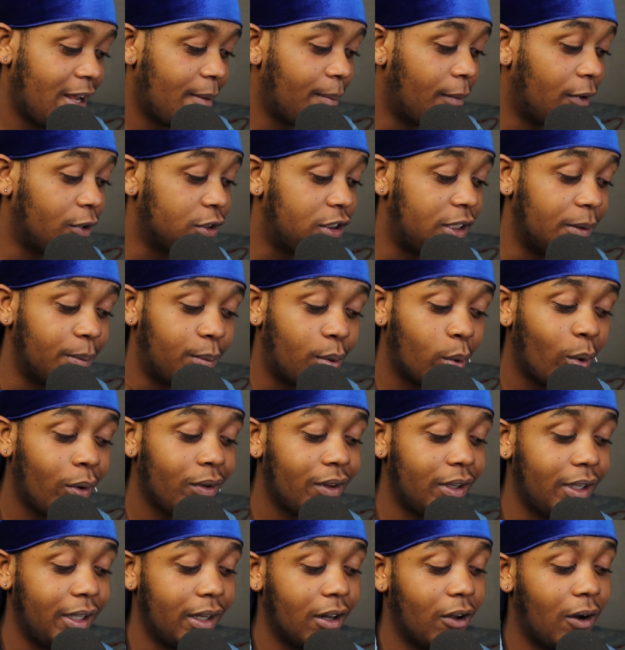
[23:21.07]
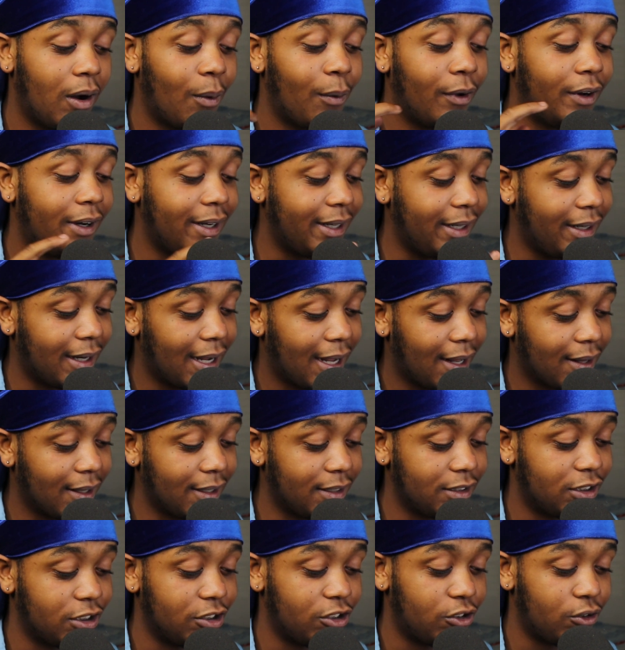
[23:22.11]
Most importantly, though, I want to
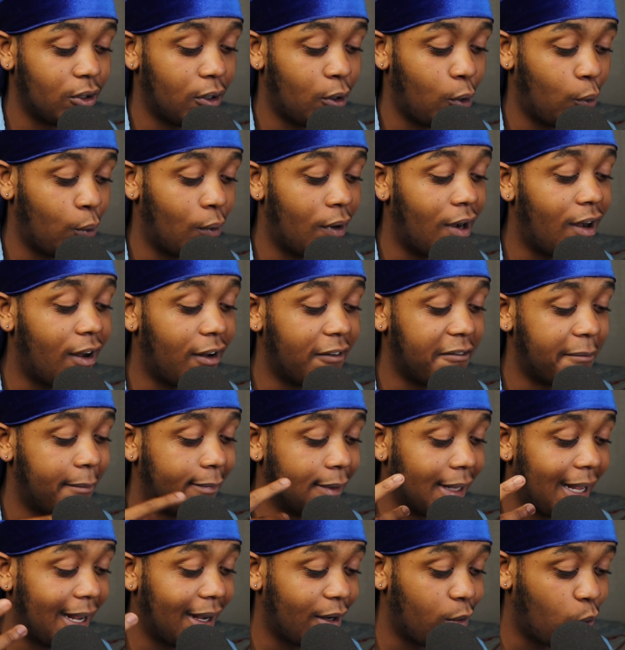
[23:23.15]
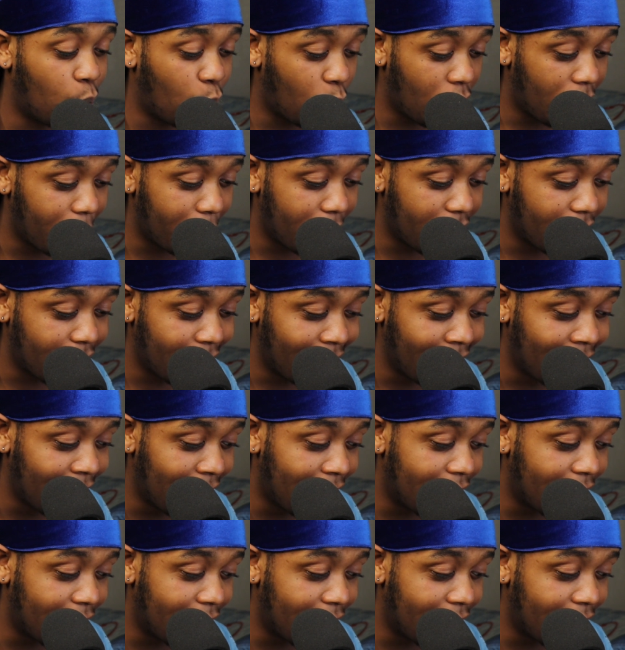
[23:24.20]
acknowledge the struggle of black women,